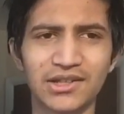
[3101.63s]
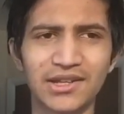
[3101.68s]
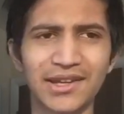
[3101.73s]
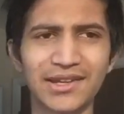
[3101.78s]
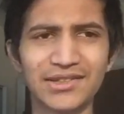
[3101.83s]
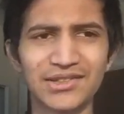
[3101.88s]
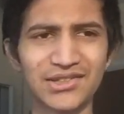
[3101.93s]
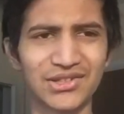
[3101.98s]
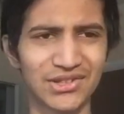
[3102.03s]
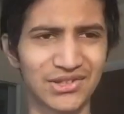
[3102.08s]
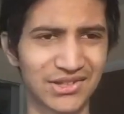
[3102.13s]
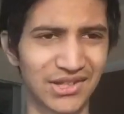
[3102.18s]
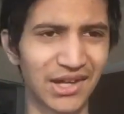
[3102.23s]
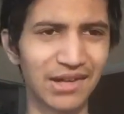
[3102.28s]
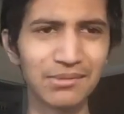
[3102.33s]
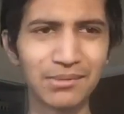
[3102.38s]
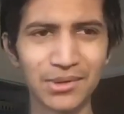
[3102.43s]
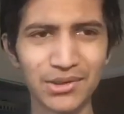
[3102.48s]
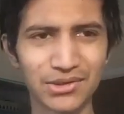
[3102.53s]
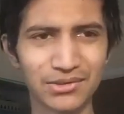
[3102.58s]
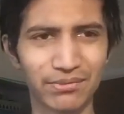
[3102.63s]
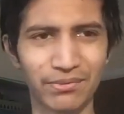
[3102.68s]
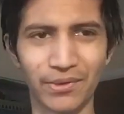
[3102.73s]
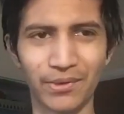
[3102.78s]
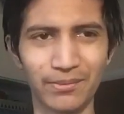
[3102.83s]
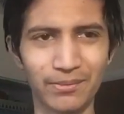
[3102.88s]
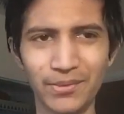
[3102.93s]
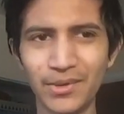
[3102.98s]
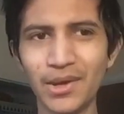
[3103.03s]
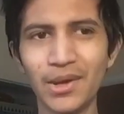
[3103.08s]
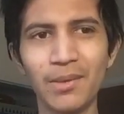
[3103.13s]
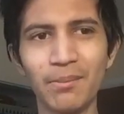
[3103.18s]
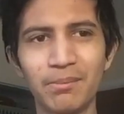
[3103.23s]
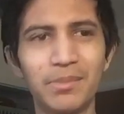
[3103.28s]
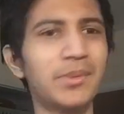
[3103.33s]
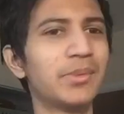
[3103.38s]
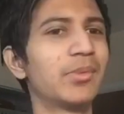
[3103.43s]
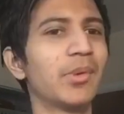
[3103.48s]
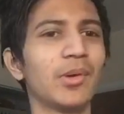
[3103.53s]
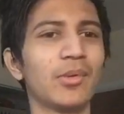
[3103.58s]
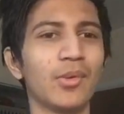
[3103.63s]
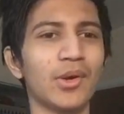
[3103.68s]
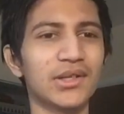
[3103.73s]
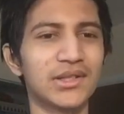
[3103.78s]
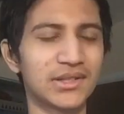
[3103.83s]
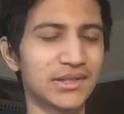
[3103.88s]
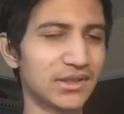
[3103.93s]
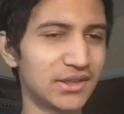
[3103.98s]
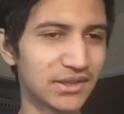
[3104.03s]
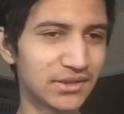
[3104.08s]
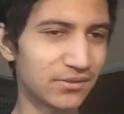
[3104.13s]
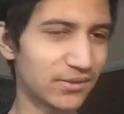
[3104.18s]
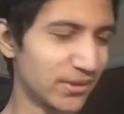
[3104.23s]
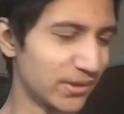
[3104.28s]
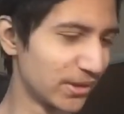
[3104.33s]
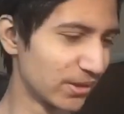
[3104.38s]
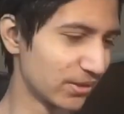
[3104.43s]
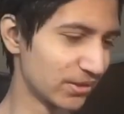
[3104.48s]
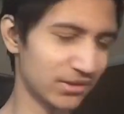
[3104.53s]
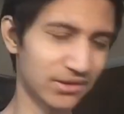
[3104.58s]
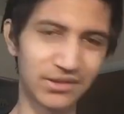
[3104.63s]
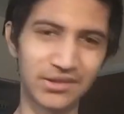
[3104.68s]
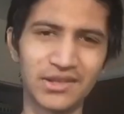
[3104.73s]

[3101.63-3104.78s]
10 subscribers from people watching this video,